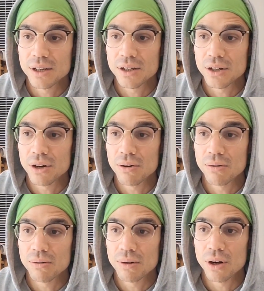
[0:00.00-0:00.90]
you
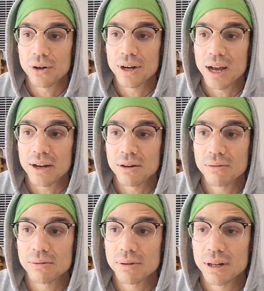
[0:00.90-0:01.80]
know, learn how to
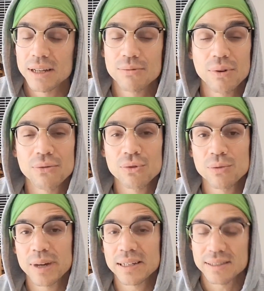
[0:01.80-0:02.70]
live with
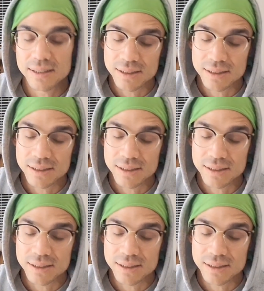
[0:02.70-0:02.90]
roommates.